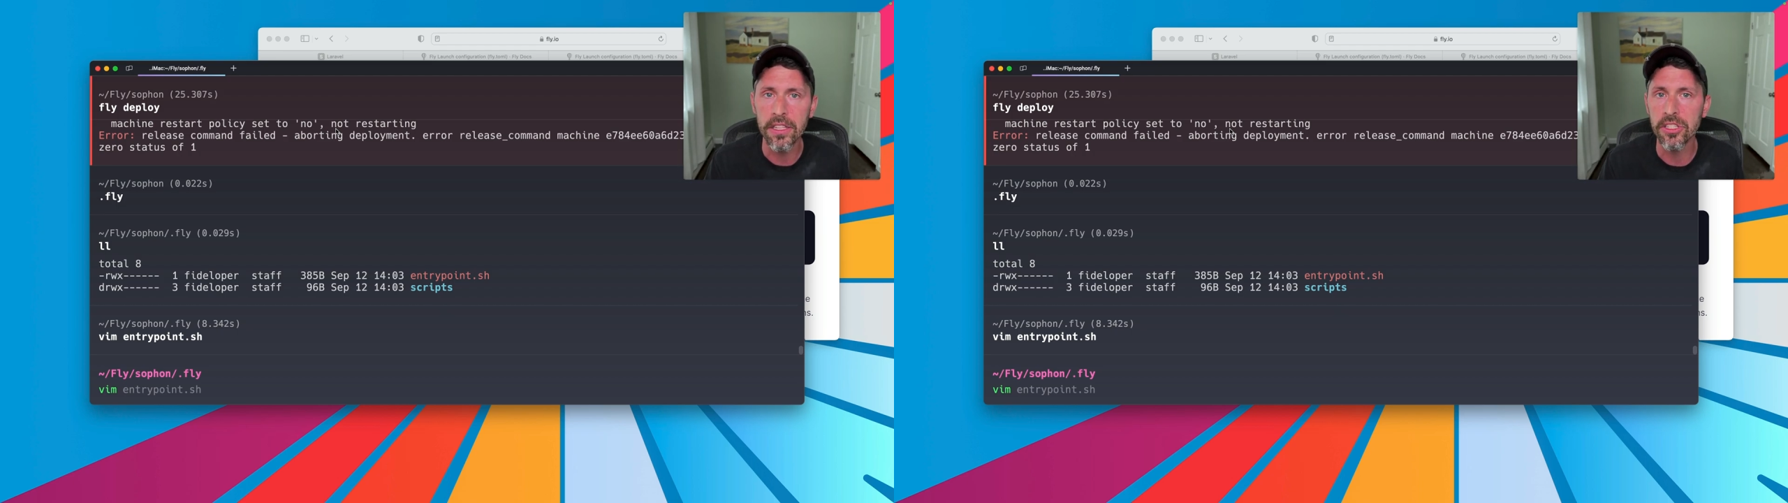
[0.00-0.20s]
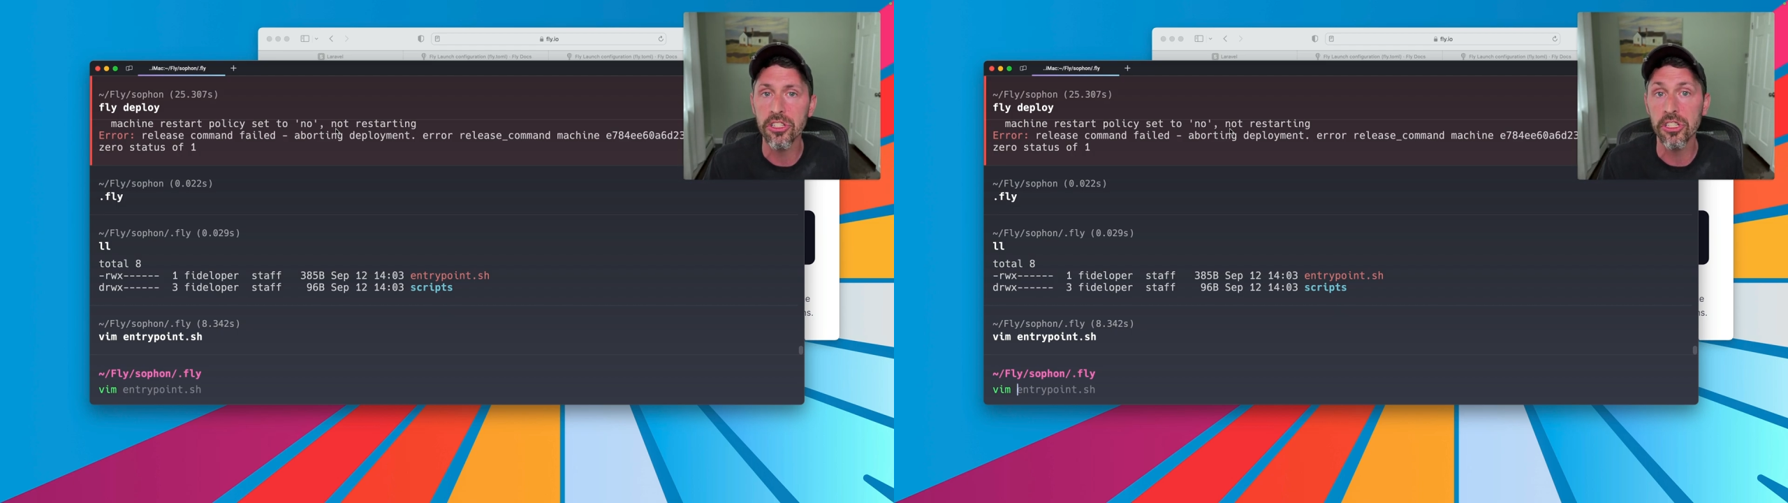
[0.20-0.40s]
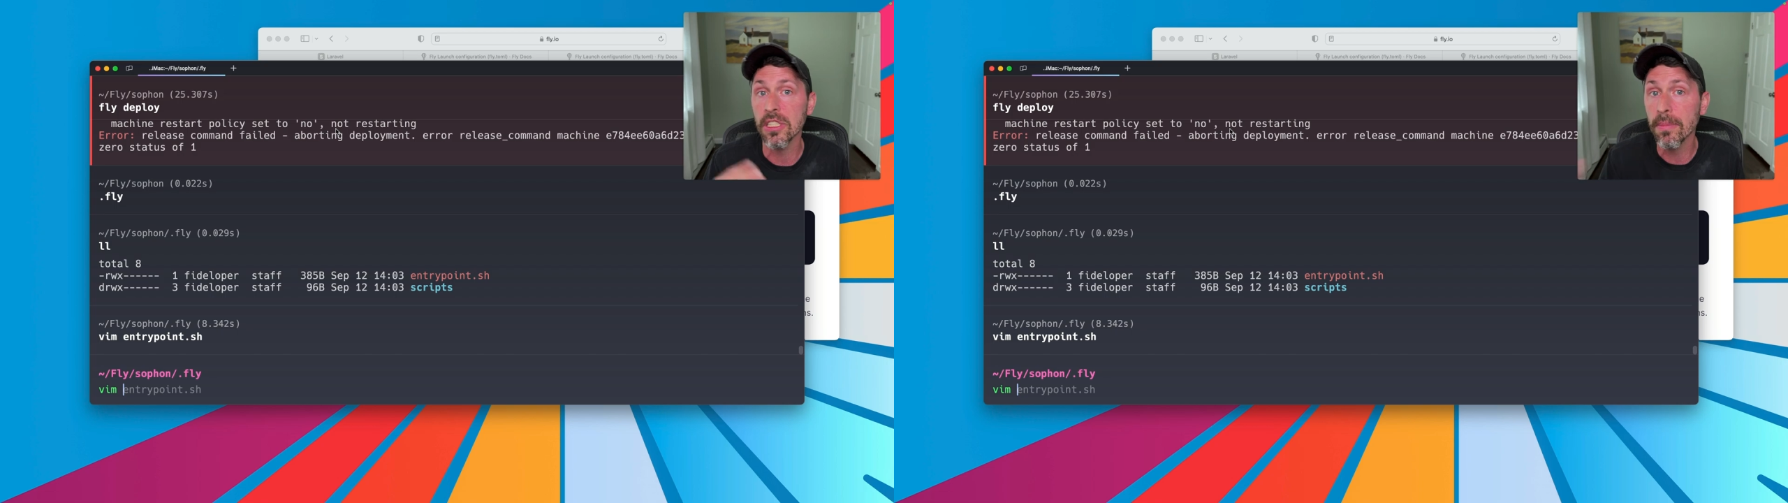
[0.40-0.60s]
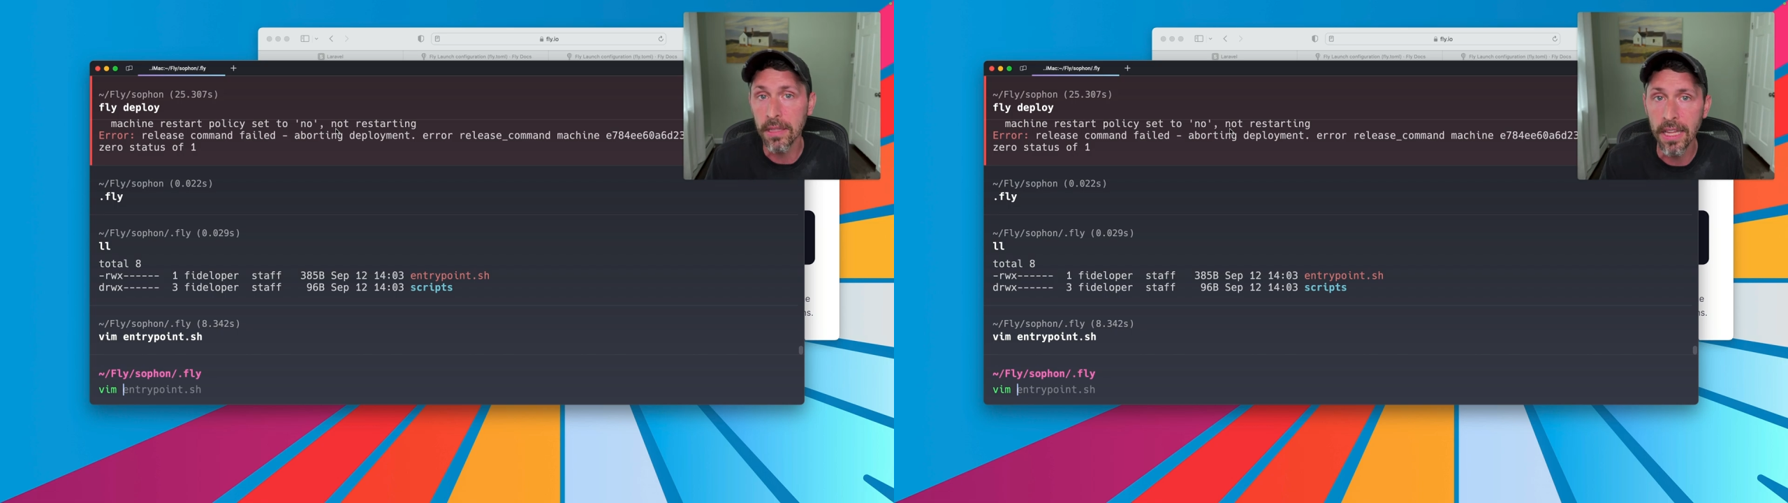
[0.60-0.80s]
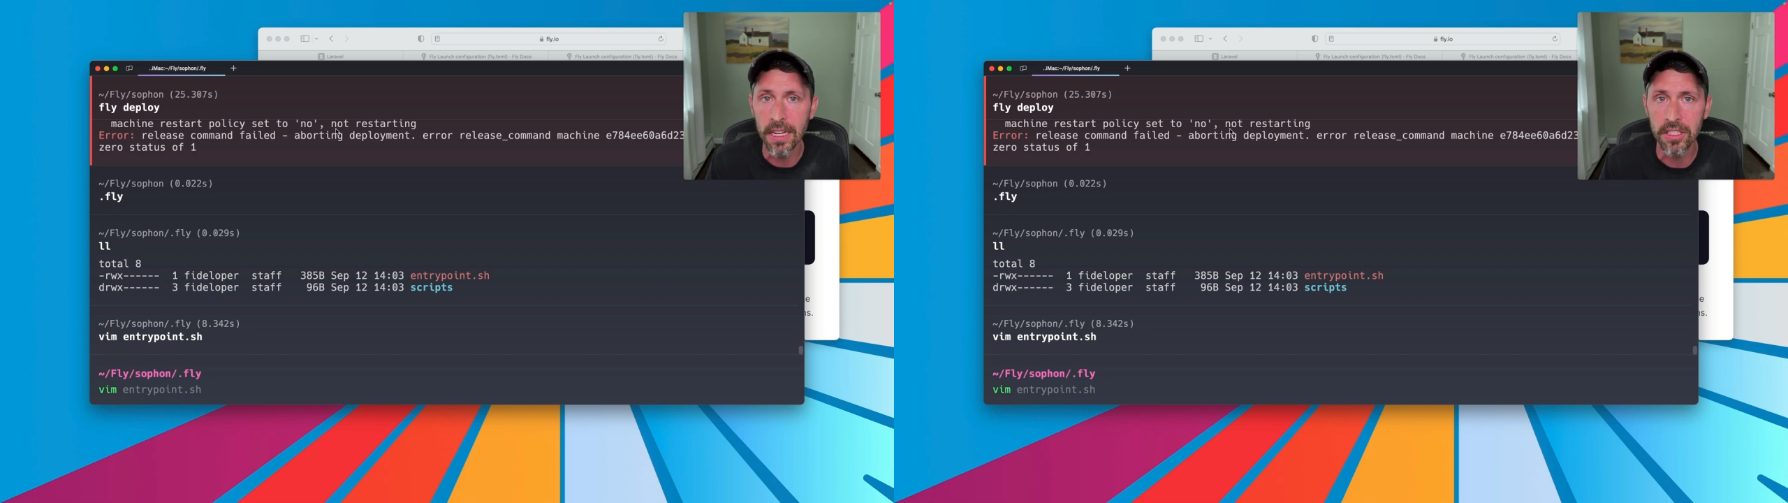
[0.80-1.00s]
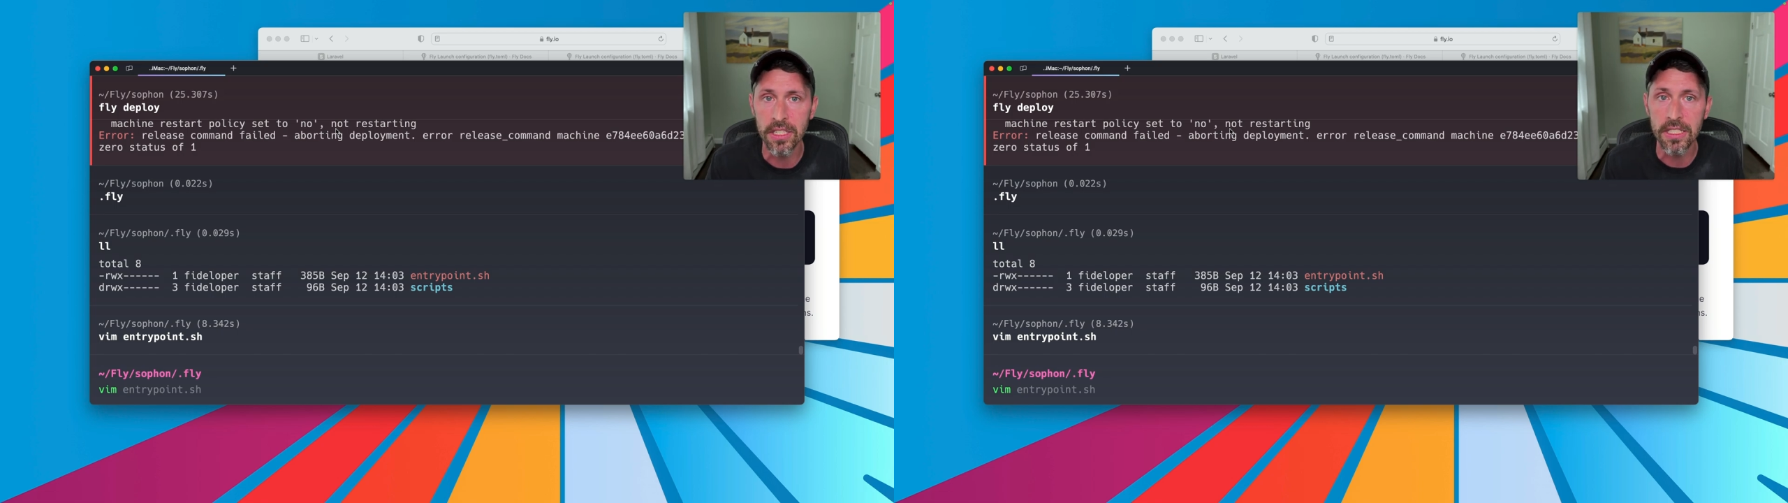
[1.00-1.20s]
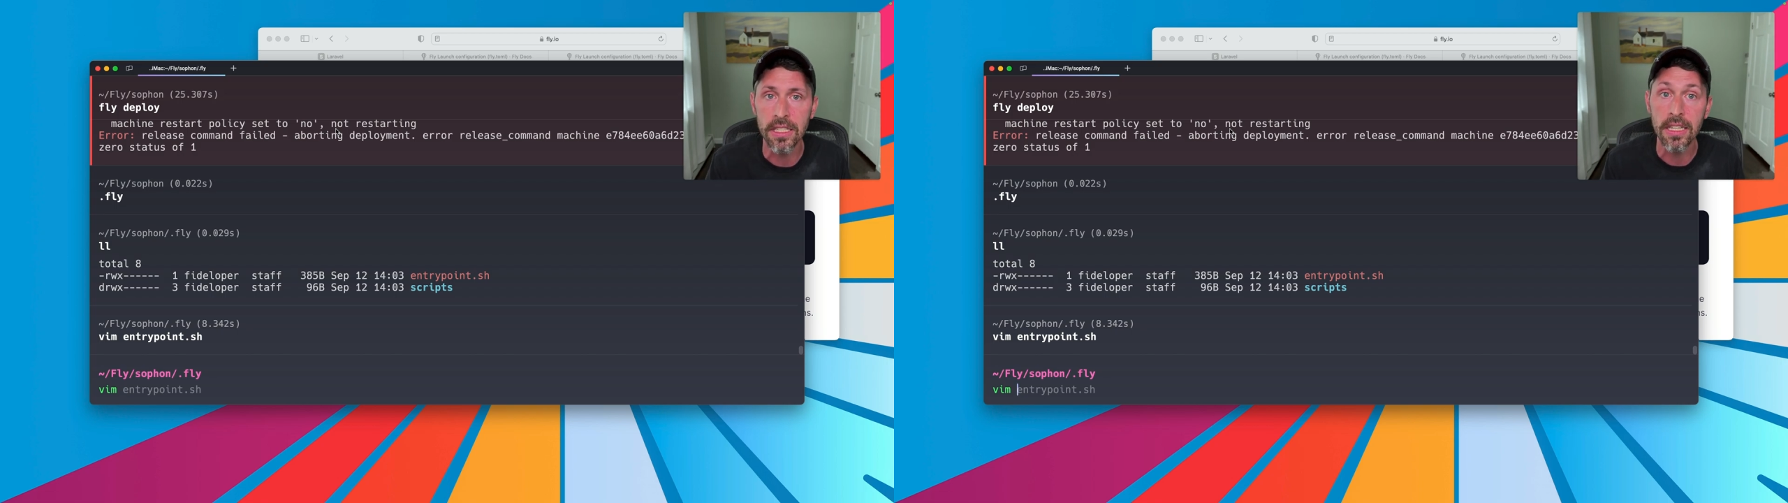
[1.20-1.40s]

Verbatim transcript: This is just something that exists